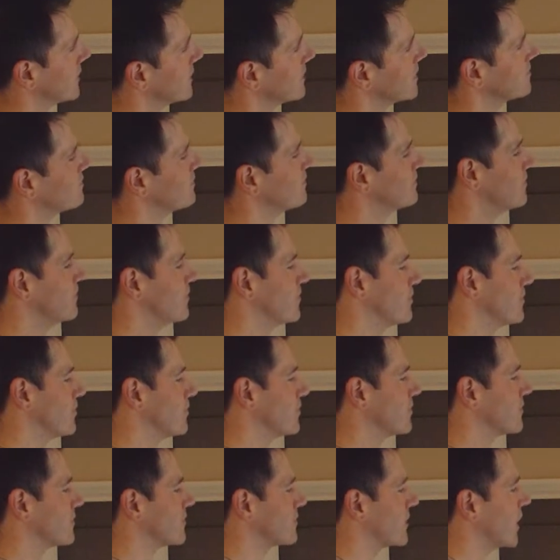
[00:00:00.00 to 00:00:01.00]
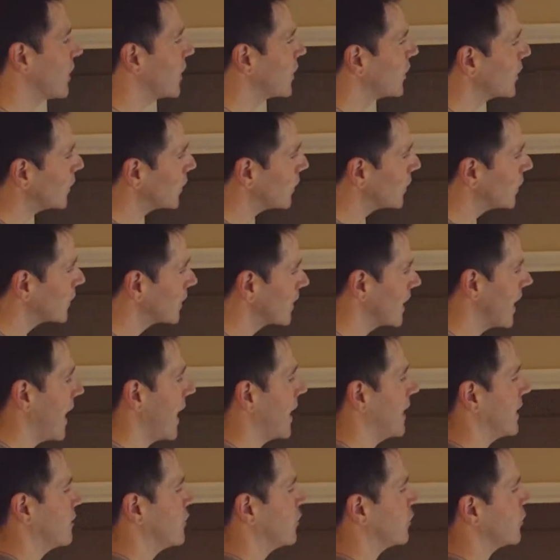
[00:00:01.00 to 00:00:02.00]
is
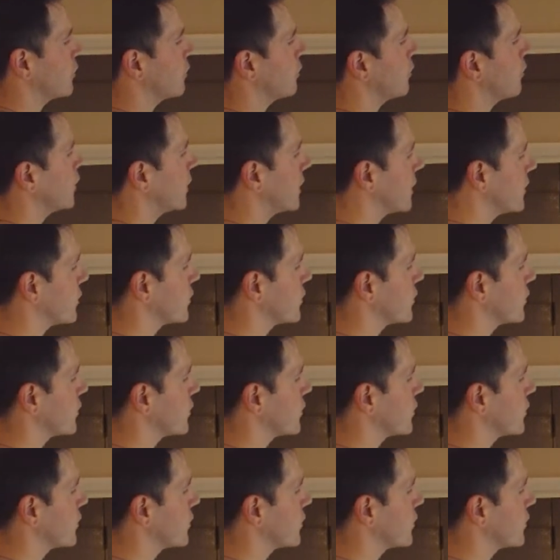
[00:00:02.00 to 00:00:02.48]
okay. You know, you're pretty